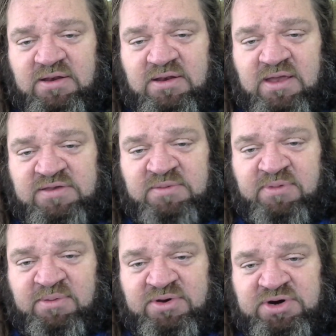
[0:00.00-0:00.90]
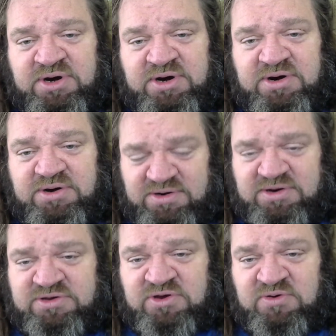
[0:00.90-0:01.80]
as a publisher,
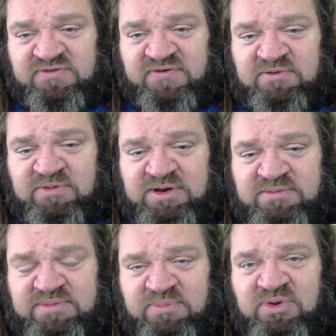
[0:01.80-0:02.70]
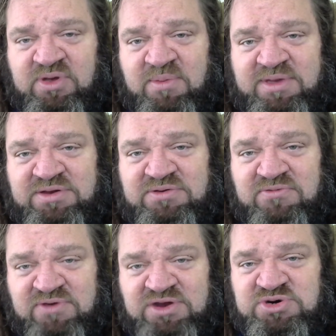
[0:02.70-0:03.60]
it's always fun when people come and
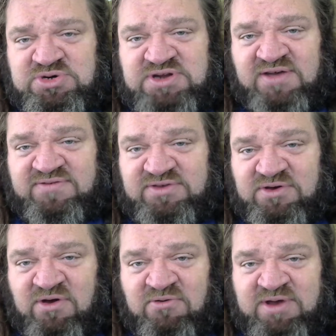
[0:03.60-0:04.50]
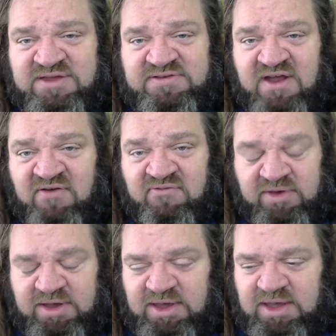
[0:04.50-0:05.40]
read your stuff, so go read his stuff.
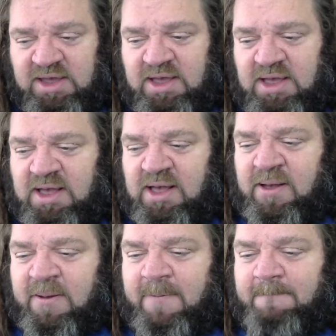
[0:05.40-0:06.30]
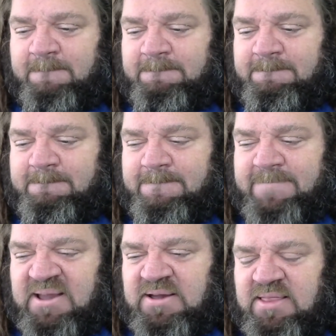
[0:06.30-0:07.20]
Um,
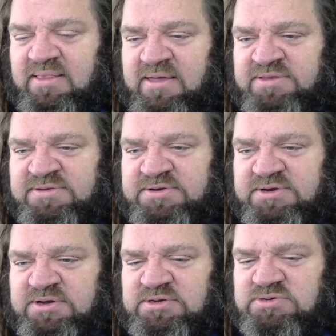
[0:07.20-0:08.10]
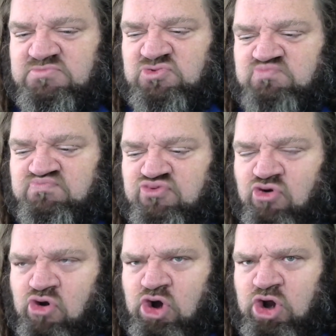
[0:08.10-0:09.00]
that's
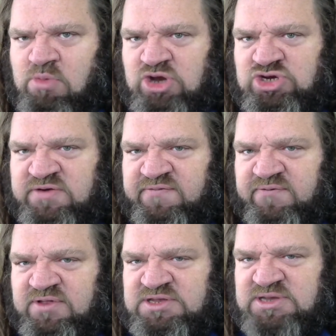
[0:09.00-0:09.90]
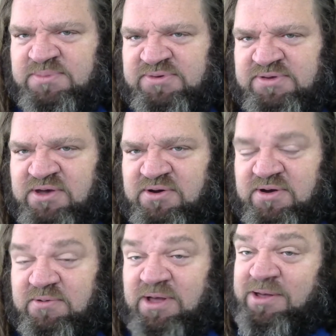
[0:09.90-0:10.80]
pretty much it for this episode.
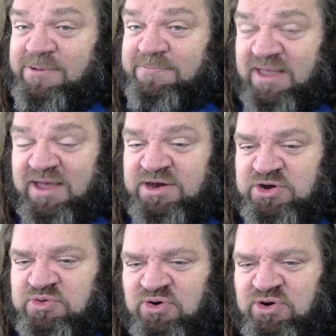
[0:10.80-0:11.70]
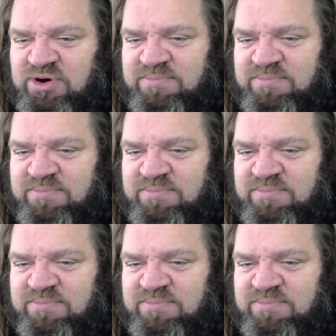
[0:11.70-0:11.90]
Um, I'd do more